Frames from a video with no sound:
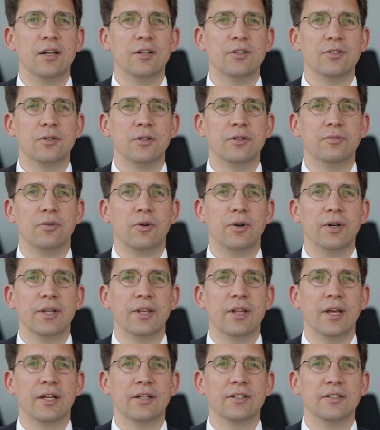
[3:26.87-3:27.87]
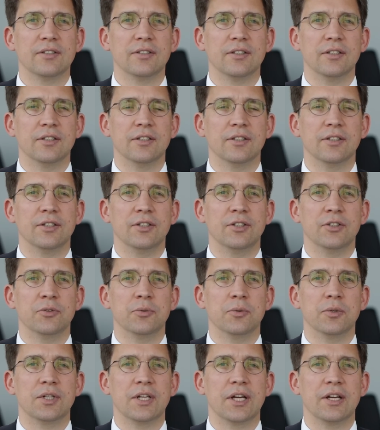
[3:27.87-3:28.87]
And to avoid that, you
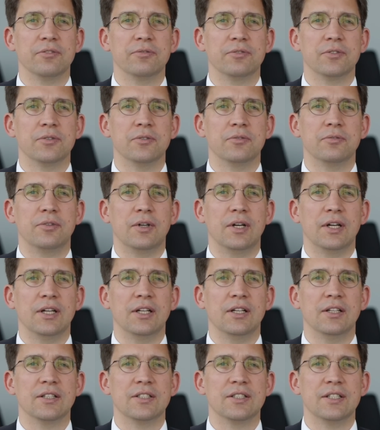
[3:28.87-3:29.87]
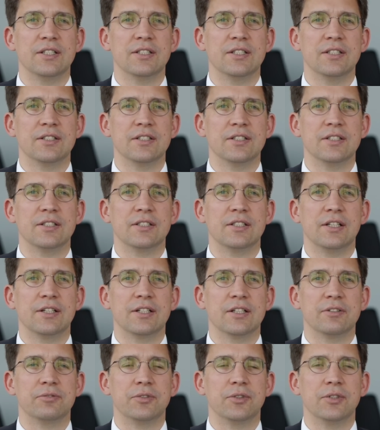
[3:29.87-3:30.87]
would have to file a cease and desist
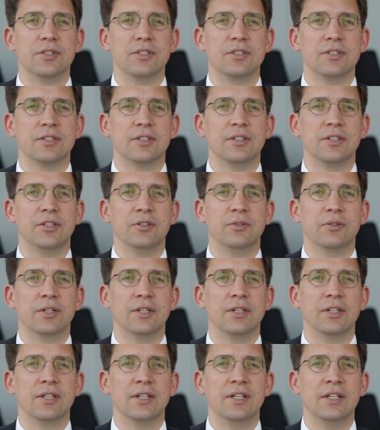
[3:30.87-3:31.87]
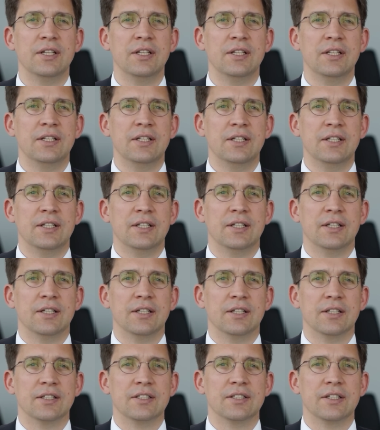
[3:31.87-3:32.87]
letter first. You can
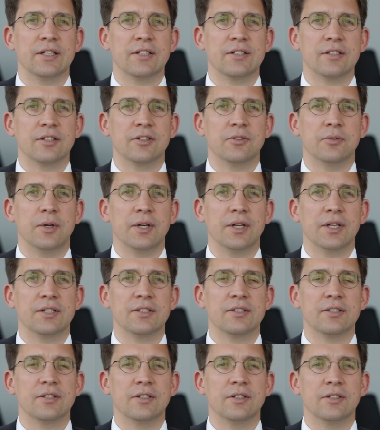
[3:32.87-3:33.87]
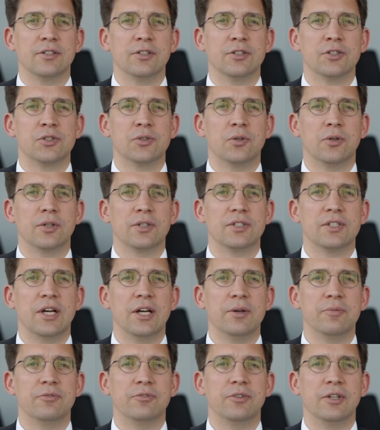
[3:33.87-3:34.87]
set a quite short
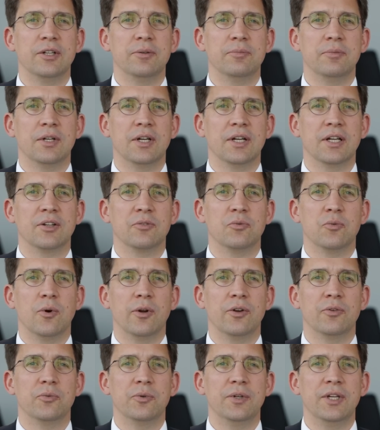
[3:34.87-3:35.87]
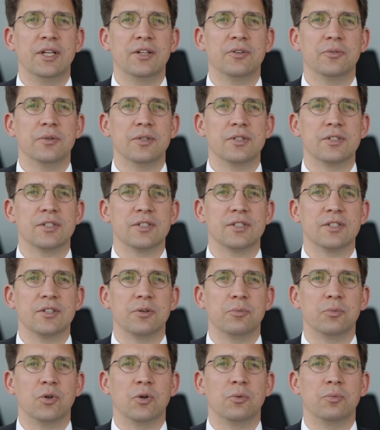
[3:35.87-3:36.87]
time frame, like 1 week, which is
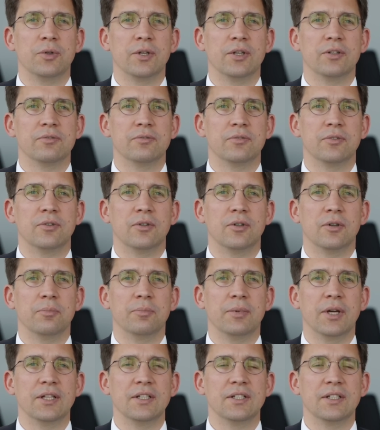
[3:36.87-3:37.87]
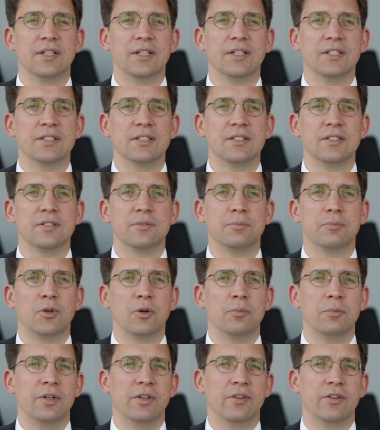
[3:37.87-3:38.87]
appropriate for patent cases,
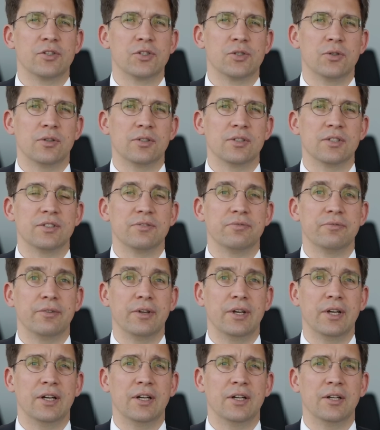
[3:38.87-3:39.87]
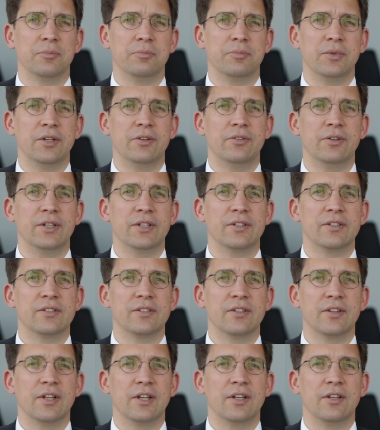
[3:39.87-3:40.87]
probably the shortest fair period
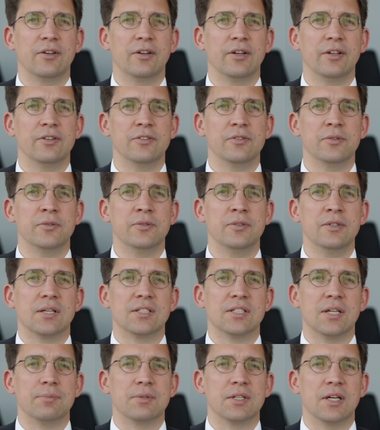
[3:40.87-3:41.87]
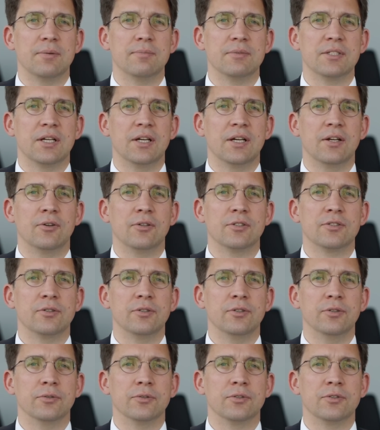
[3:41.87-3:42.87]
that you can do. Sometimes I also
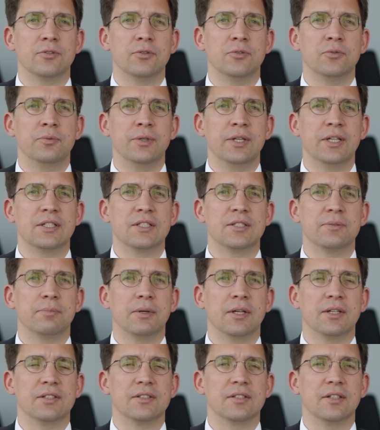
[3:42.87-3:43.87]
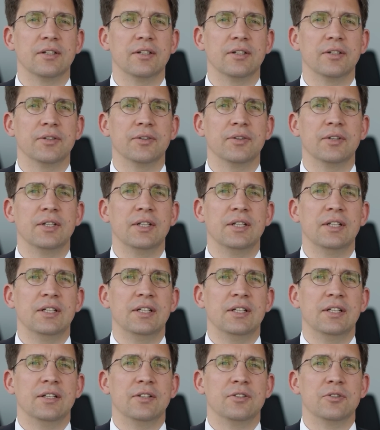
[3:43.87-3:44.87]
use 2 weeks, but
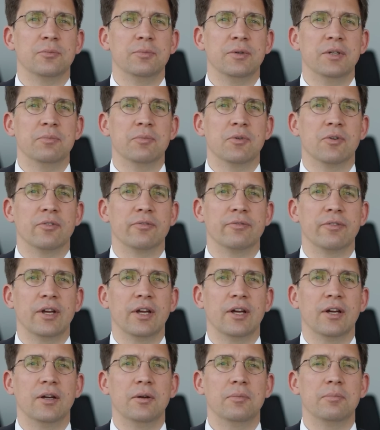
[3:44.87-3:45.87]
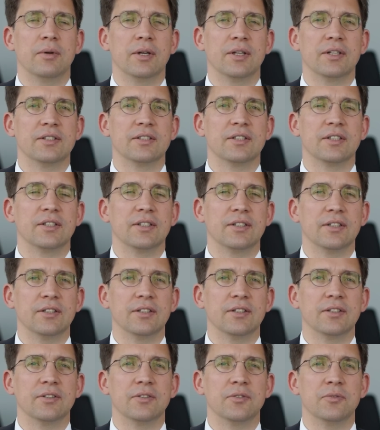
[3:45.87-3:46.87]
to be more fair, but
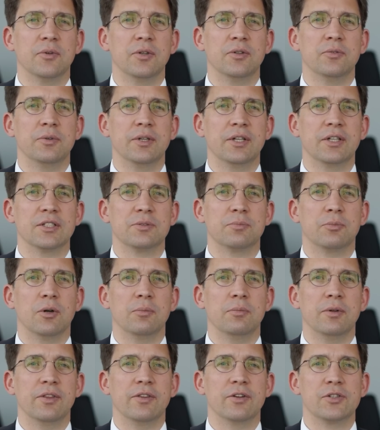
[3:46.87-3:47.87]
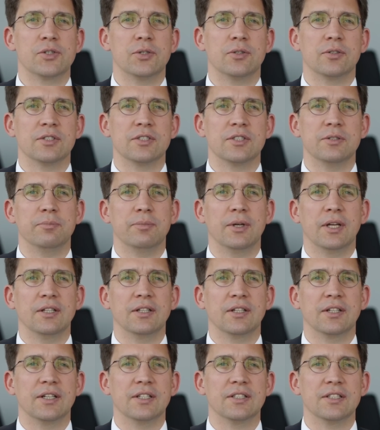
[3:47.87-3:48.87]
1 week is probably the shortest in
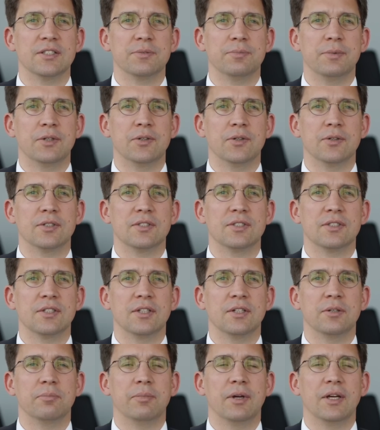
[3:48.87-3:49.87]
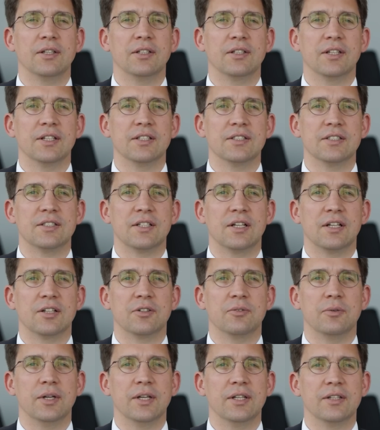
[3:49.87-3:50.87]
patent cases, because patent cases are
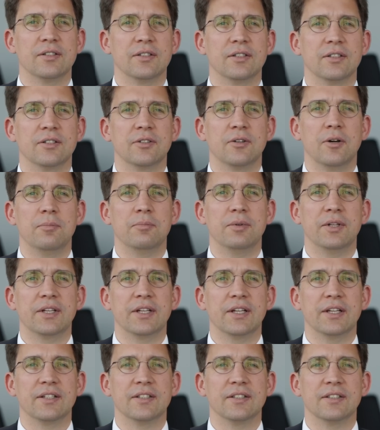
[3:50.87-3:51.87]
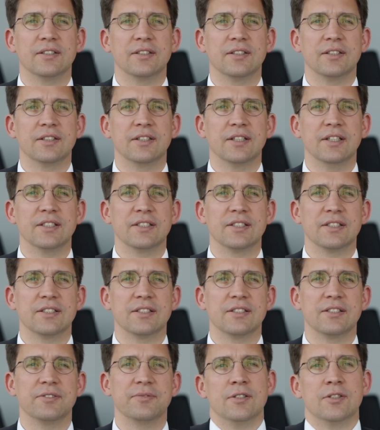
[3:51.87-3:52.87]
quite complicated
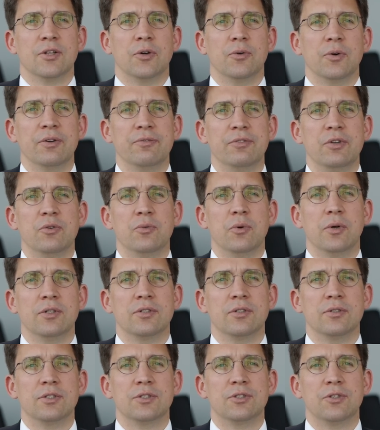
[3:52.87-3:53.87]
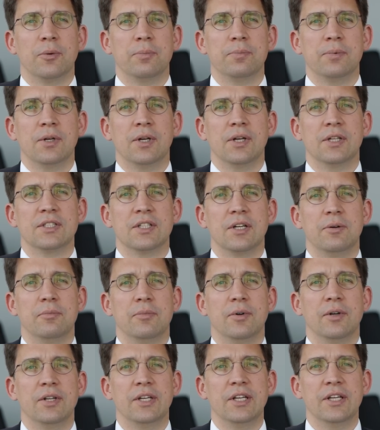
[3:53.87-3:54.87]
cases. So if you want to stop
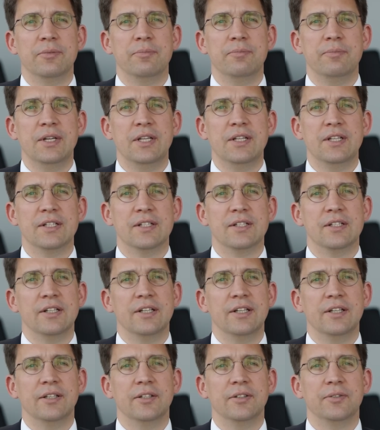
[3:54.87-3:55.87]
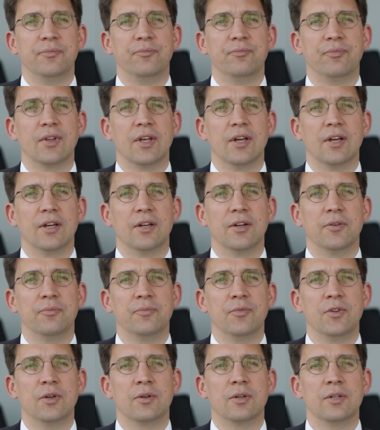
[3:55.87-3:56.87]
somebody immediately,
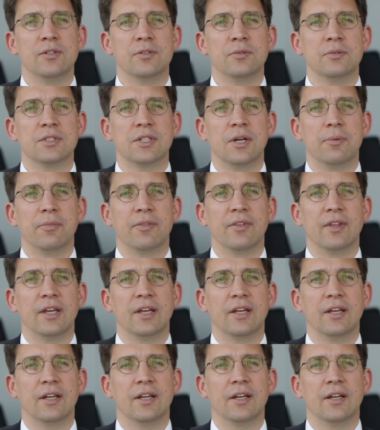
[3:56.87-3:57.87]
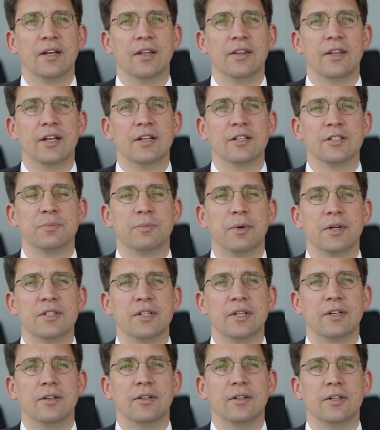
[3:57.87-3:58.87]
you can do something that is
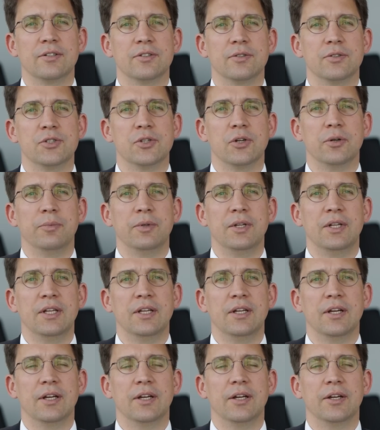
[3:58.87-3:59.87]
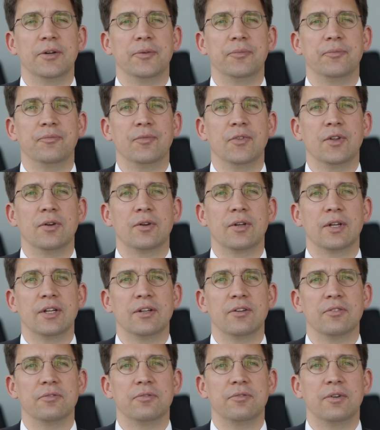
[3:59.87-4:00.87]
particular to Germany. You
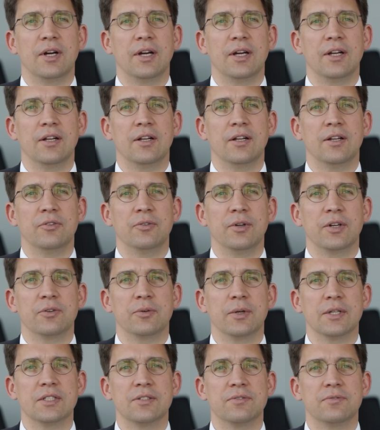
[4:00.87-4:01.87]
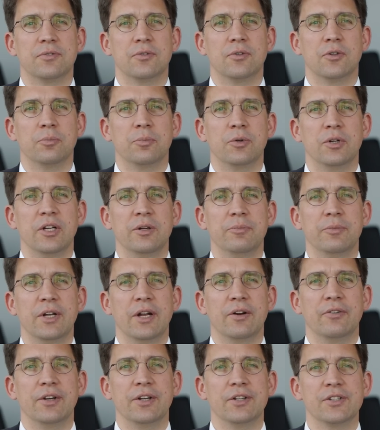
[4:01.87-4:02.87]
can file a request for
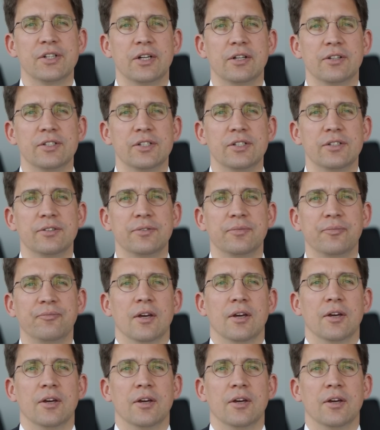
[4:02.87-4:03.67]
preliminary injunction.